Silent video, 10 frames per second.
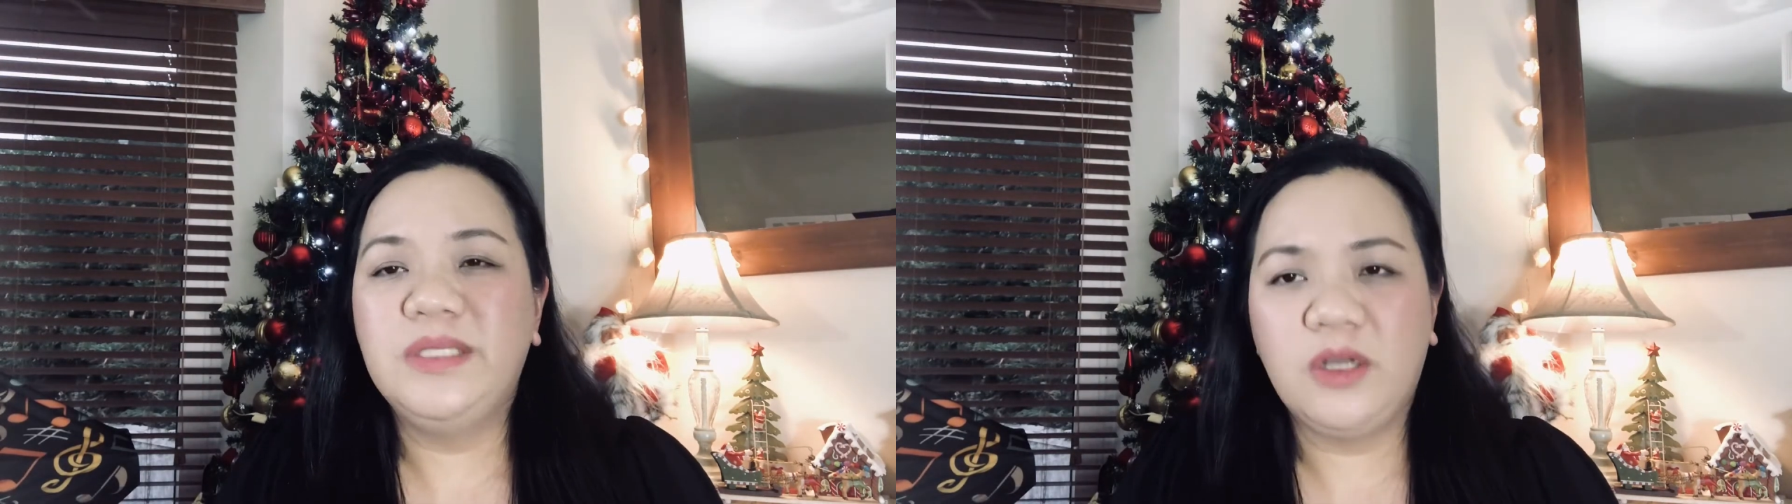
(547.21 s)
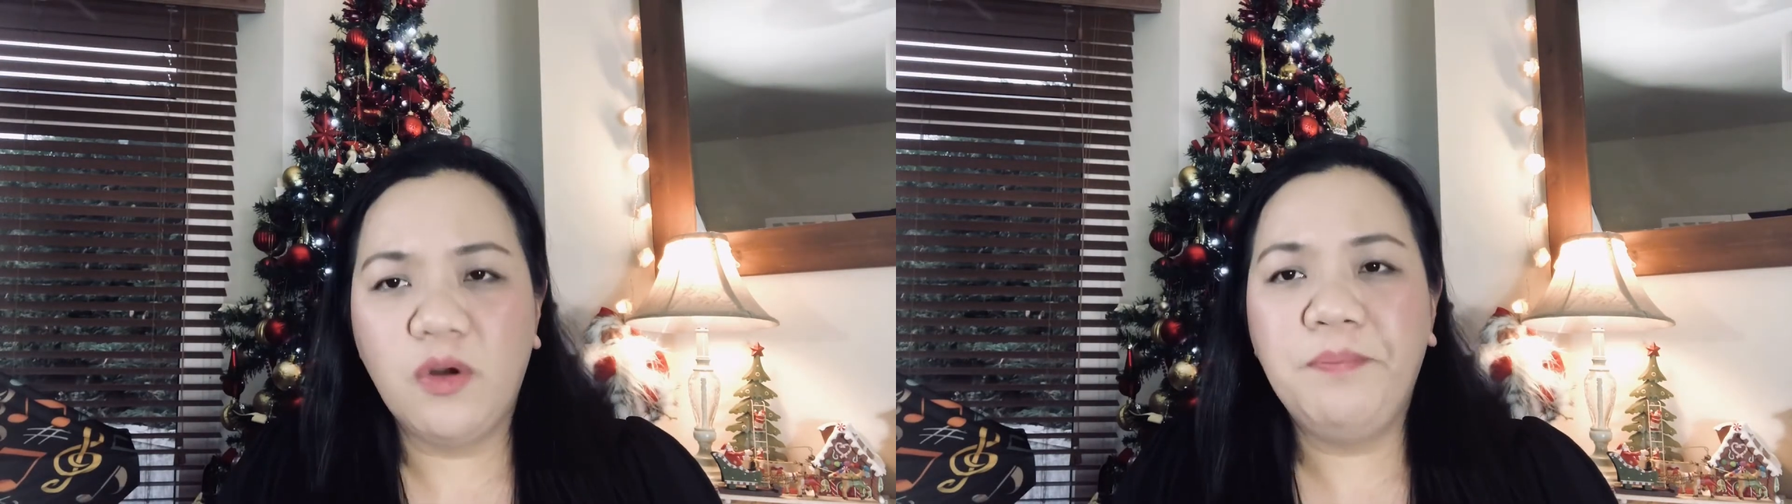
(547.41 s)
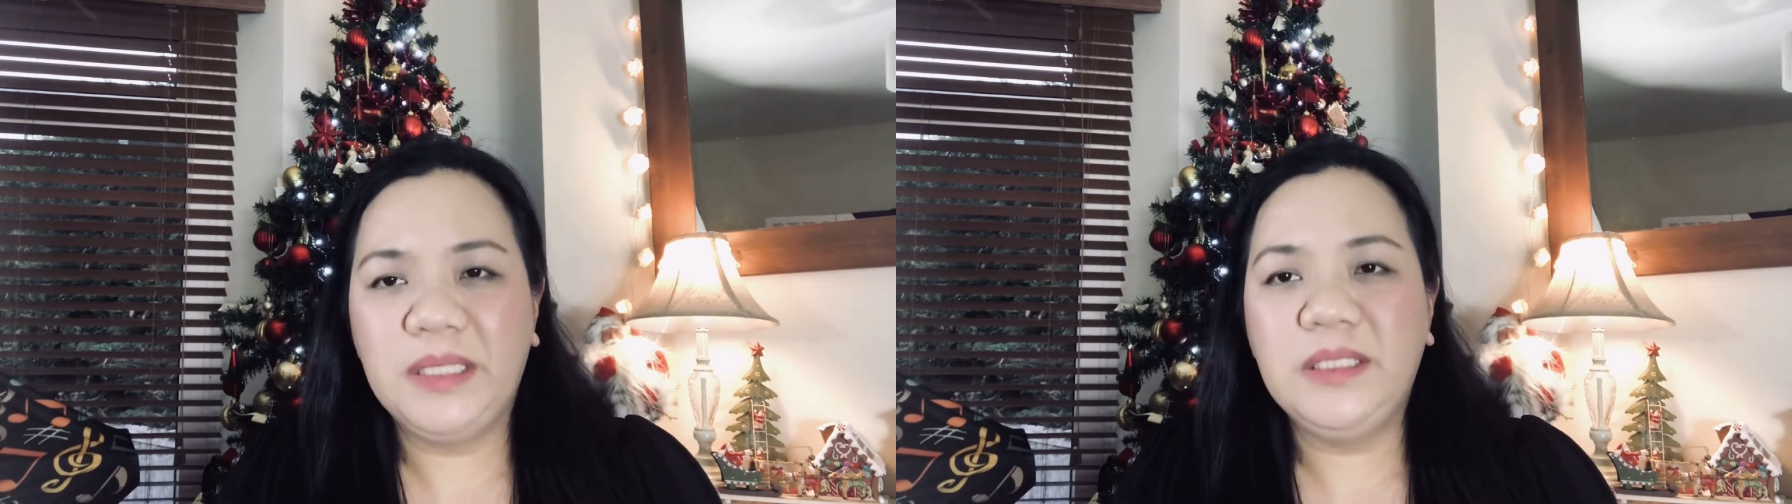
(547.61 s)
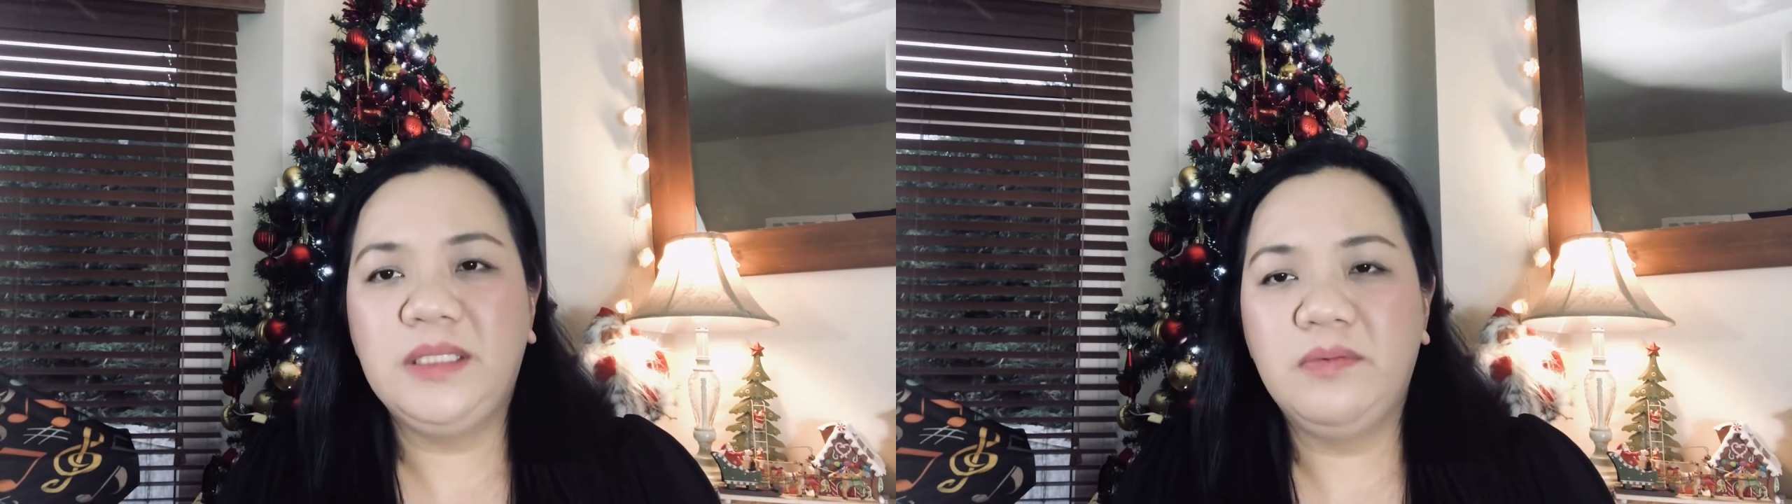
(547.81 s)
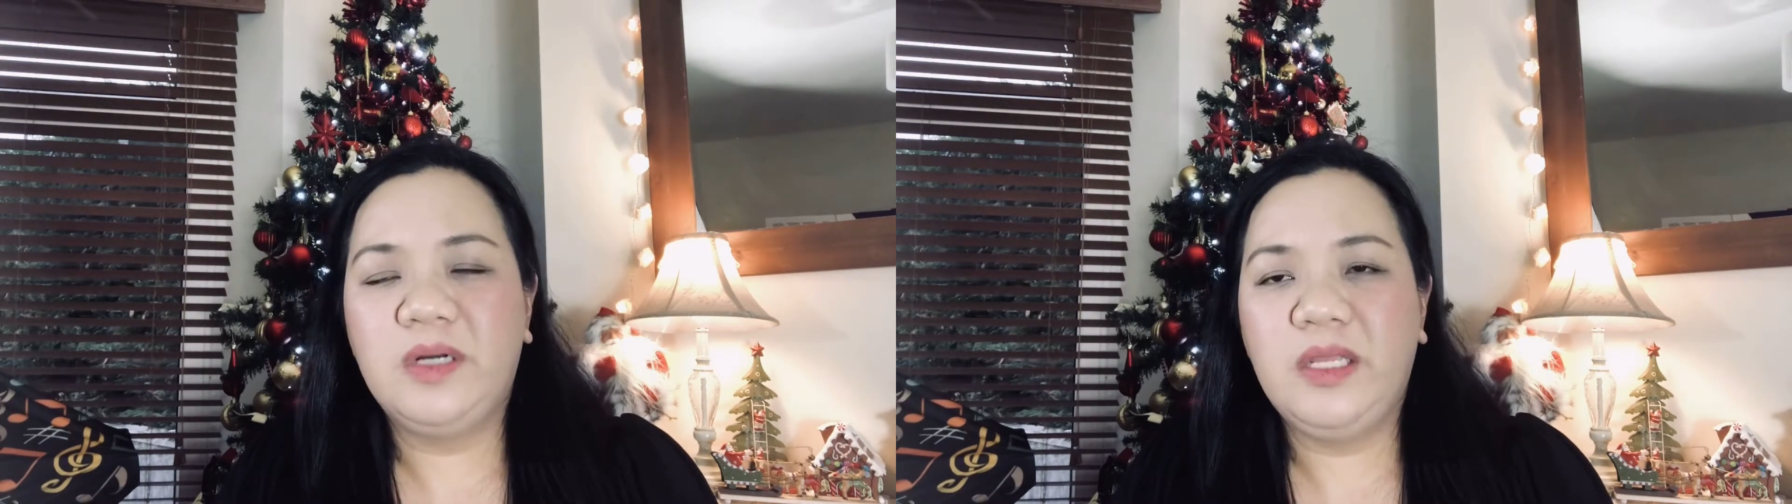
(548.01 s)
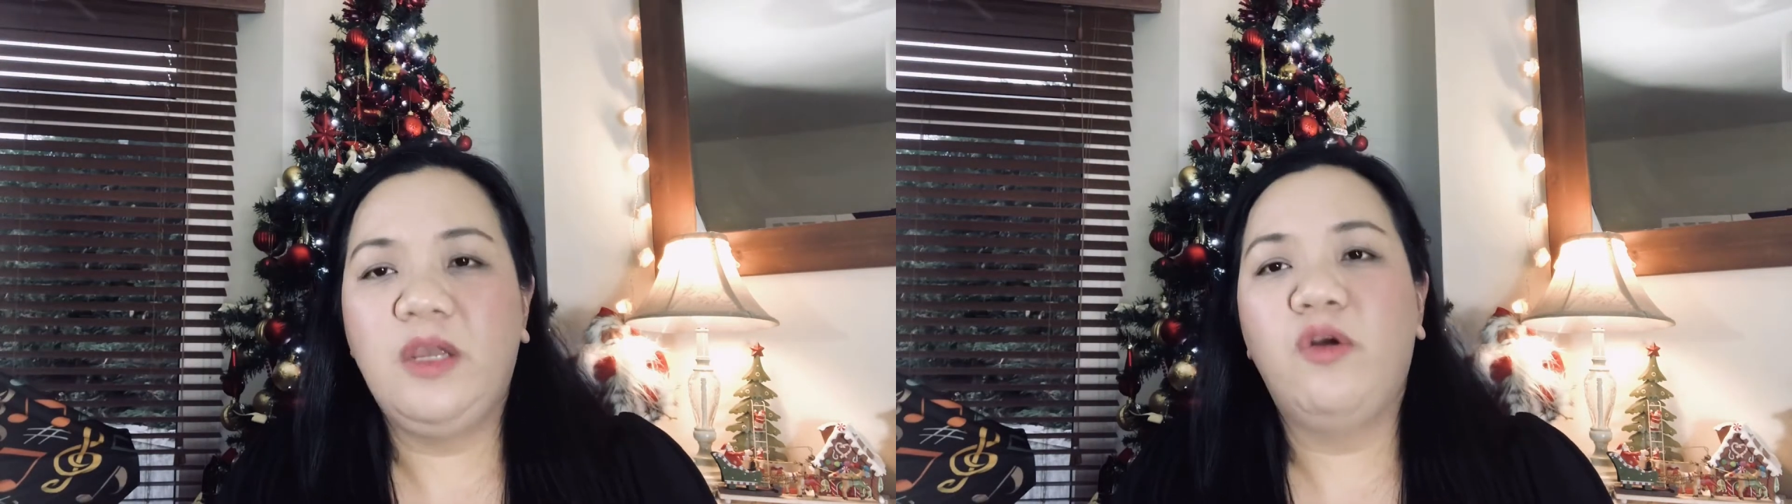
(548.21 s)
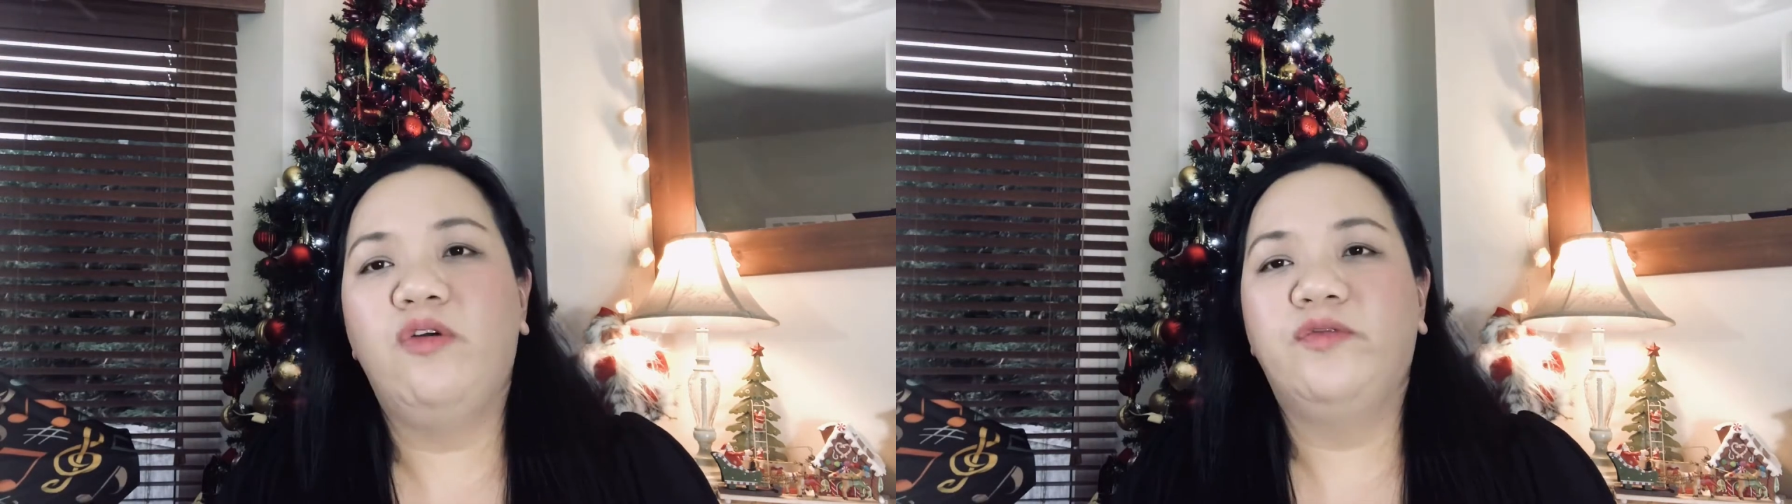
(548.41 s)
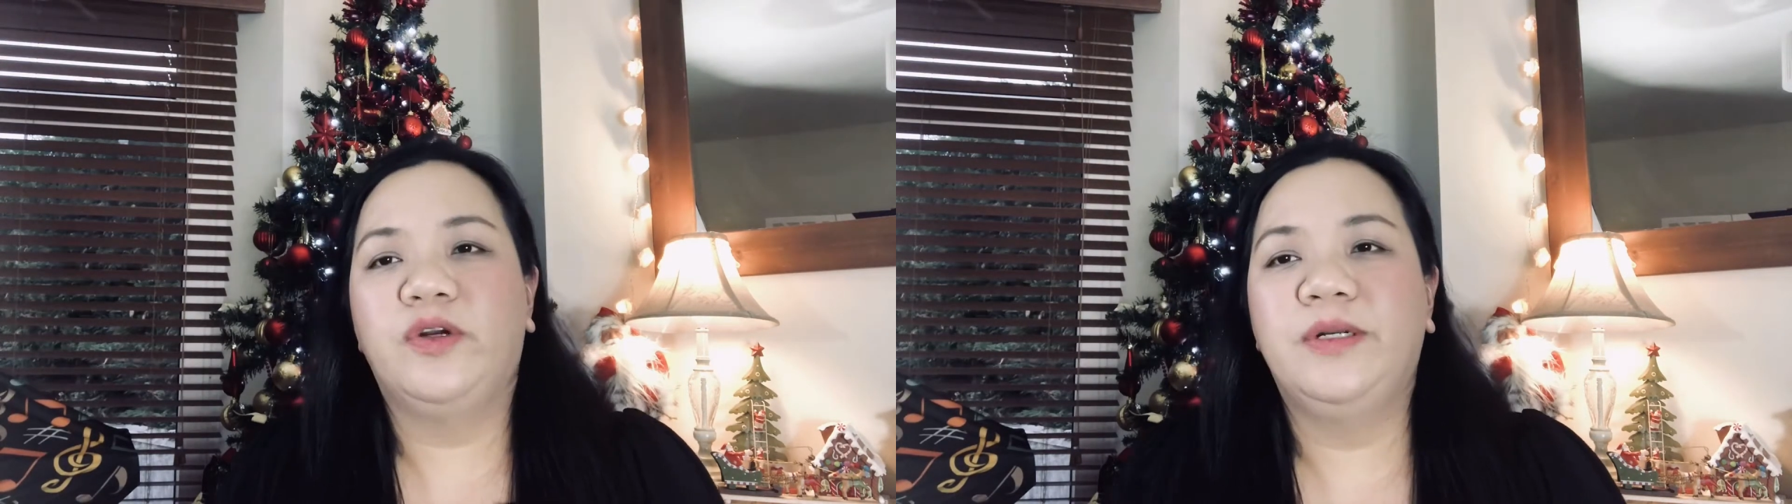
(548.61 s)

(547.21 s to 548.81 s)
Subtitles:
a competitive rate they offer.